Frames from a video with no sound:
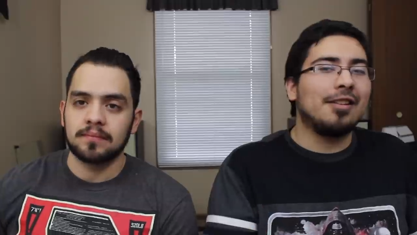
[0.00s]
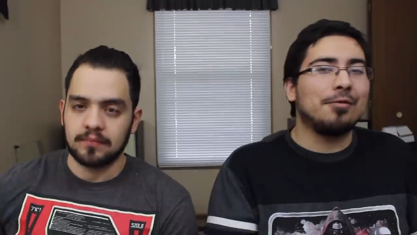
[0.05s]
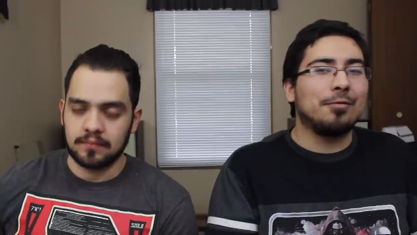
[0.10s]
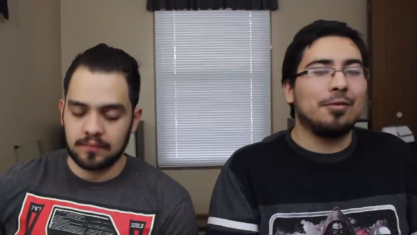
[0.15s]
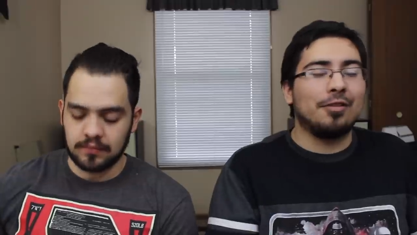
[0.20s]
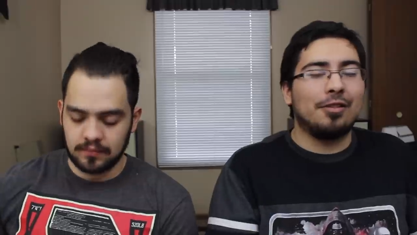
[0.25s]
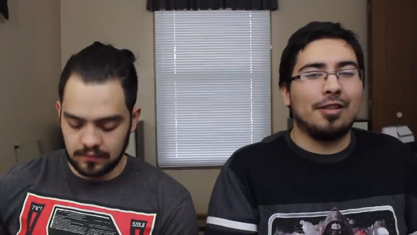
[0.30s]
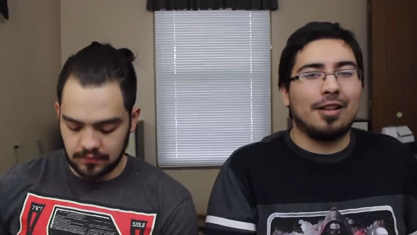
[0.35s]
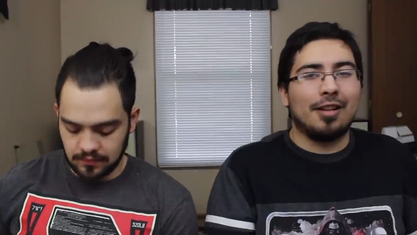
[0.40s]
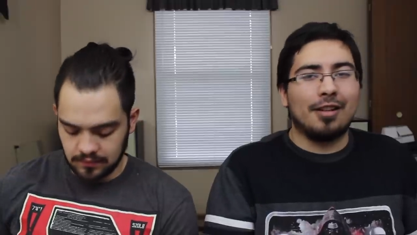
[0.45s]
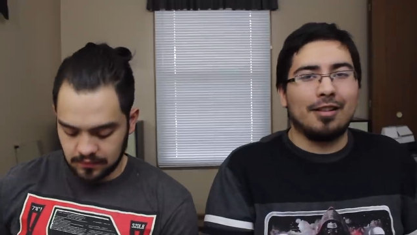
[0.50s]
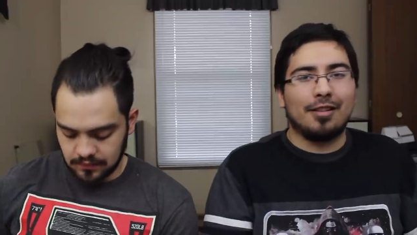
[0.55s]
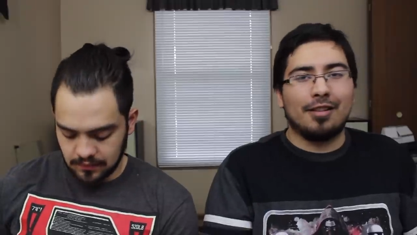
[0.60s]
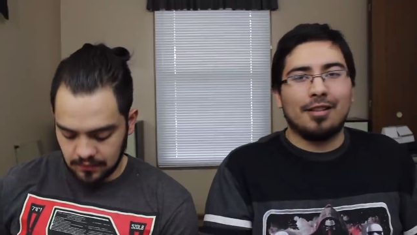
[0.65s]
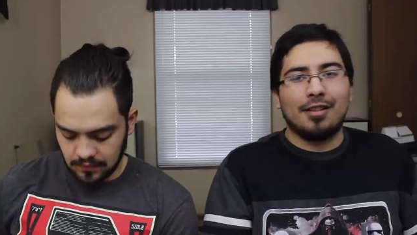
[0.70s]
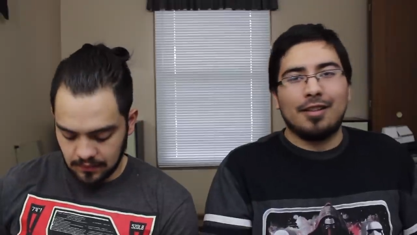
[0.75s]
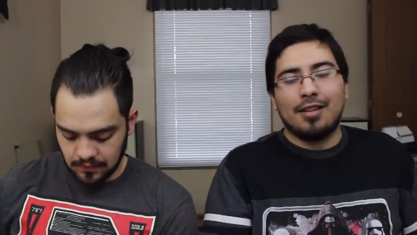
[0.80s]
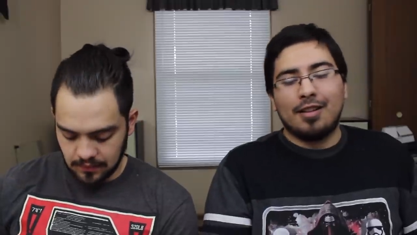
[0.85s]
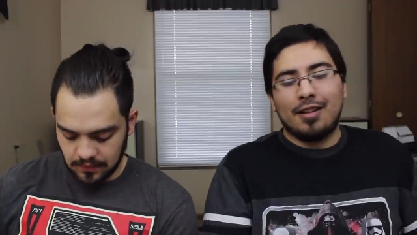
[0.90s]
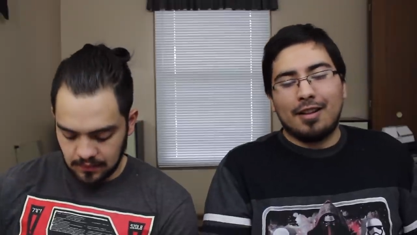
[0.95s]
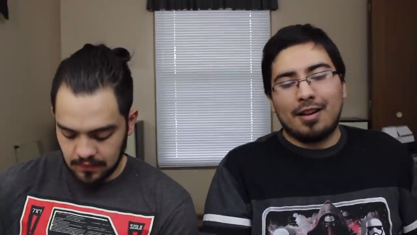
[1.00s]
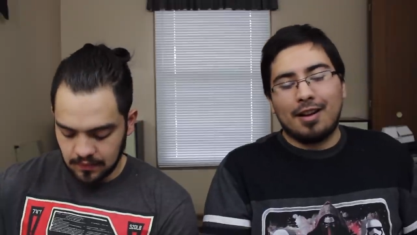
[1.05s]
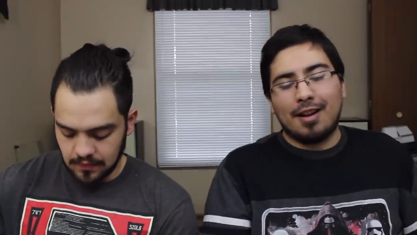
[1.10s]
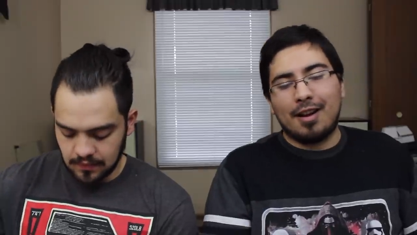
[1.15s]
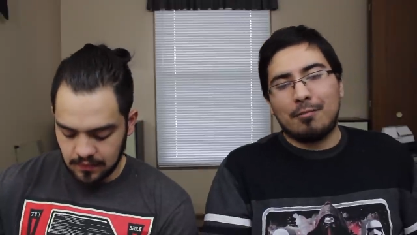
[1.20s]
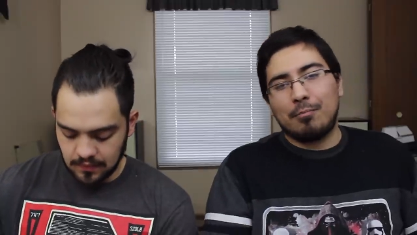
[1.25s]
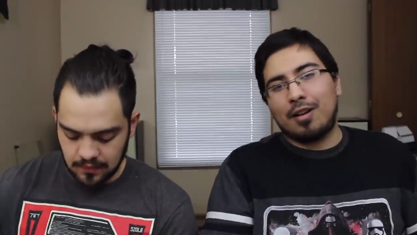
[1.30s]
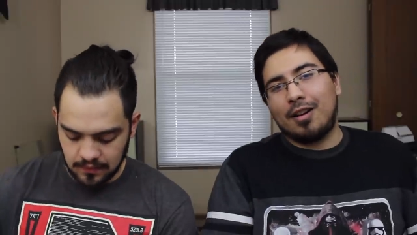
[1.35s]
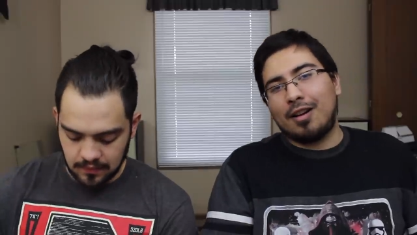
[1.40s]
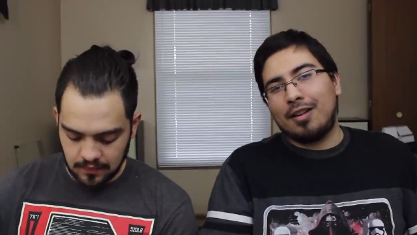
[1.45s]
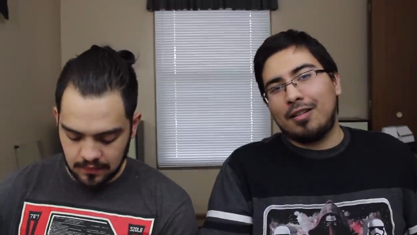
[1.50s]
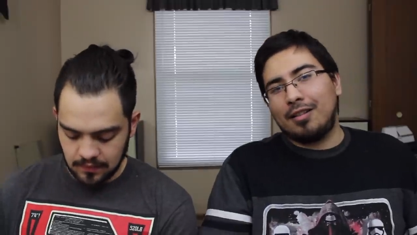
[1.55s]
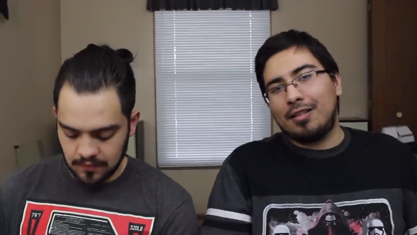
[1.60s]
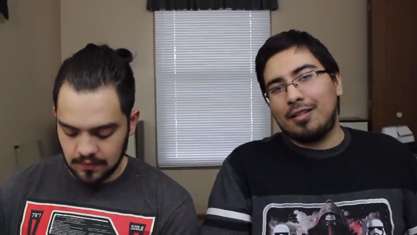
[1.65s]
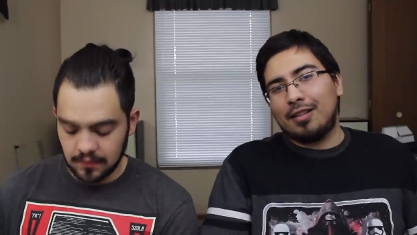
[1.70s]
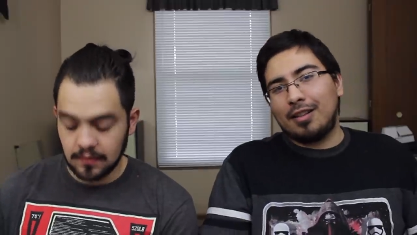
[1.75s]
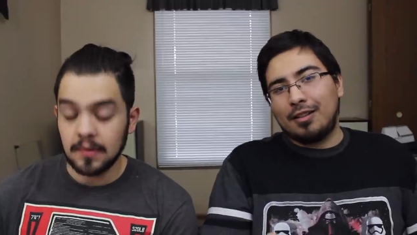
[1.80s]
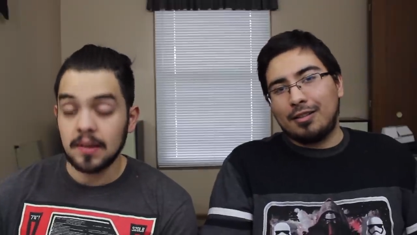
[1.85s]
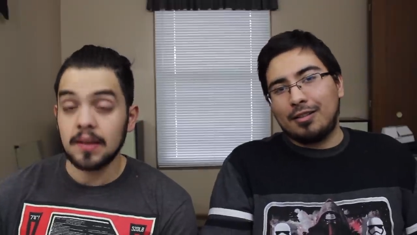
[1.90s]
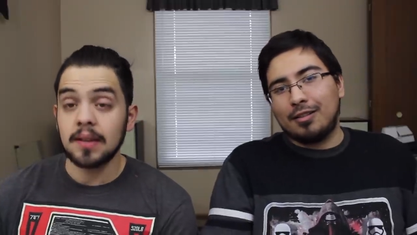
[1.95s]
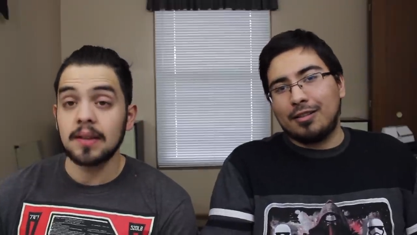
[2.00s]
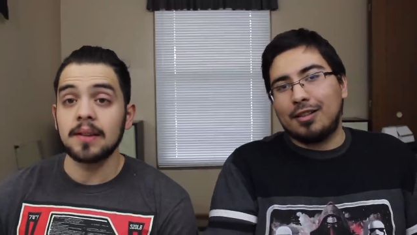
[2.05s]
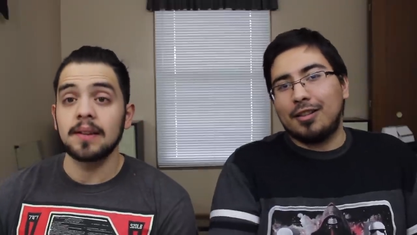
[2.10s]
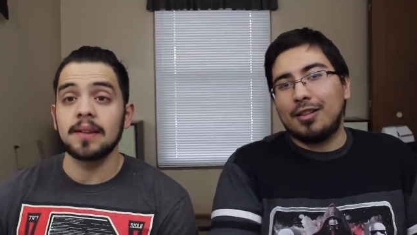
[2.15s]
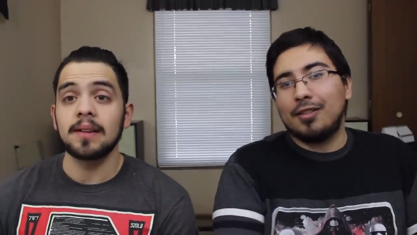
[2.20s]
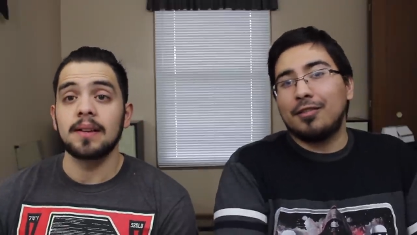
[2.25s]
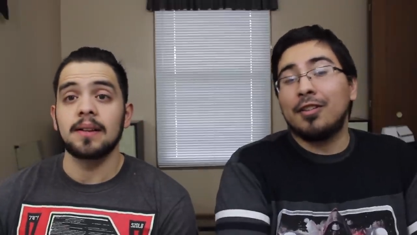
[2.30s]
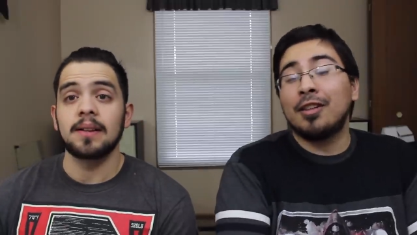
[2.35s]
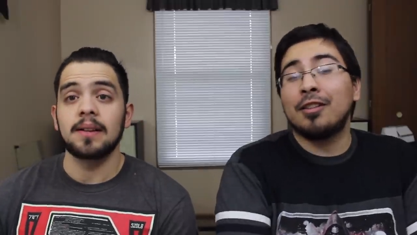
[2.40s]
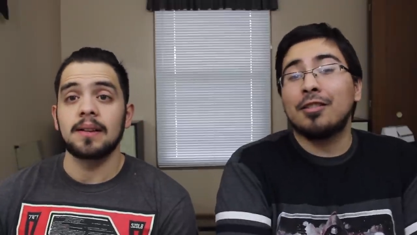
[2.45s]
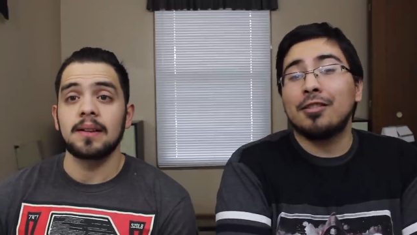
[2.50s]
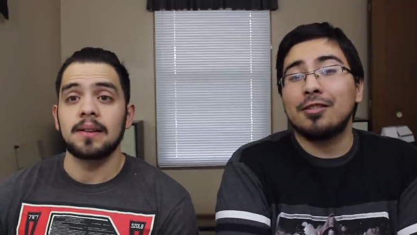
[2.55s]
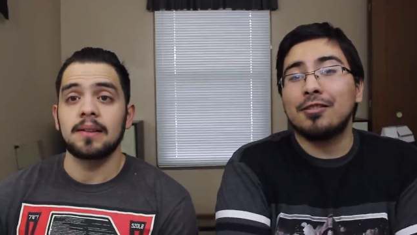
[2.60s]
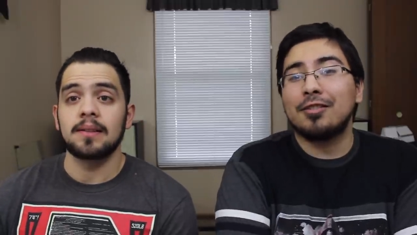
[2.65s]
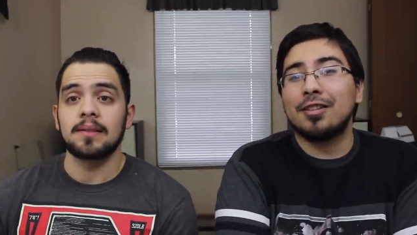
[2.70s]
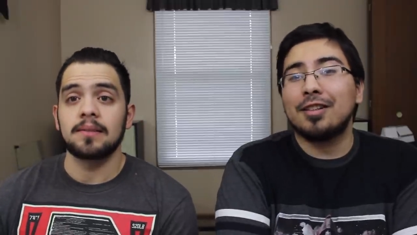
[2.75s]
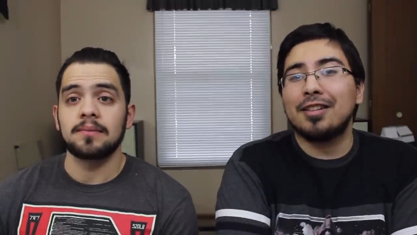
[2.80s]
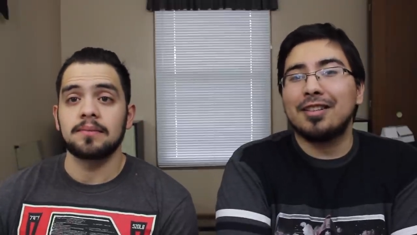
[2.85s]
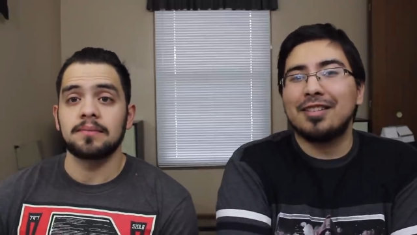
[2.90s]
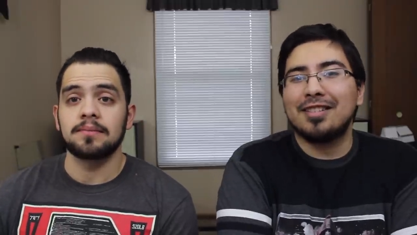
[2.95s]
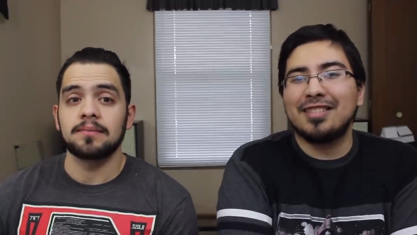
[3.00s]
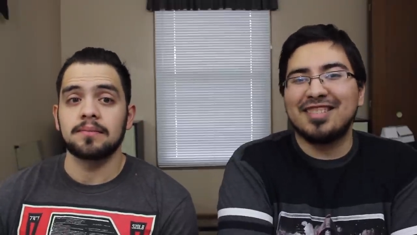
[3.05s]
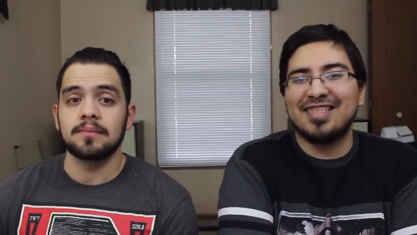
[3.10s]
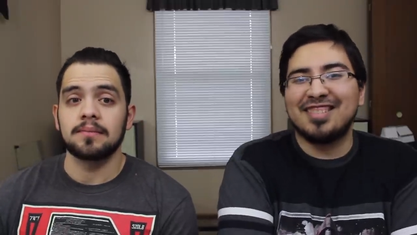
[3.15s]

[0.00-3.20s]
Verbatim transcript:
Speaker 1: that's when you gotta hop on and get your uh, fingers ready.